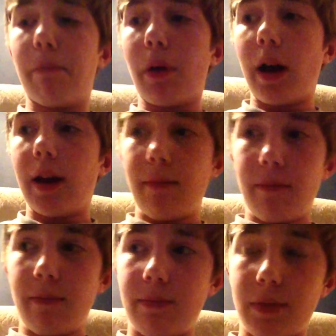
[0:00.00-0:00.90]
But
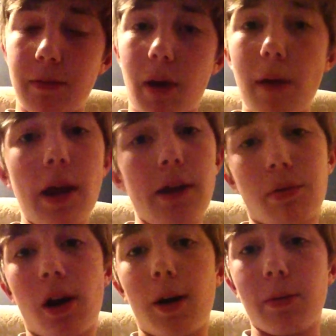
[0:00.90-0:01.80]
my main
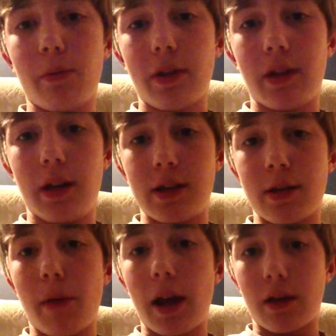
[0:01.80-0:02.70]
problem with it is
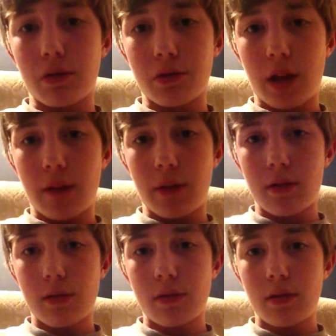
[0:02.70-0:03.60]
the Michael
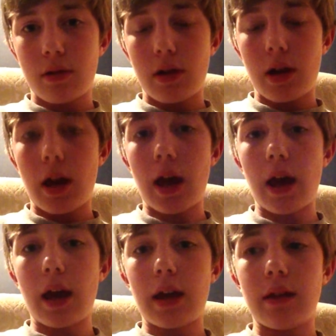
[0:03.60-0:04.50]
segments.
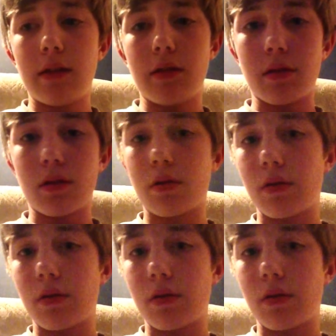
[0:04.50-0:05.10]
And